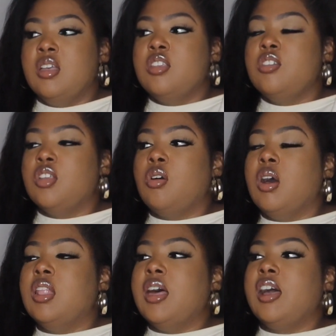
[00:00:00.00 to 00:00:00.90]

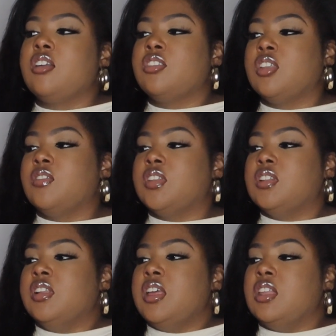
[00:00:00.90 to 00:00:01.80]
Allow yourself to
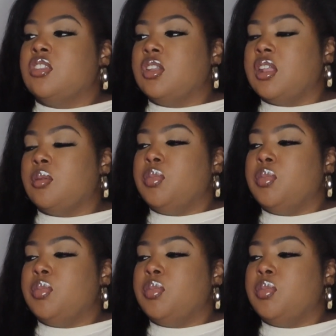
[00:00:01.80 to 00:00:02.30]
lean into that a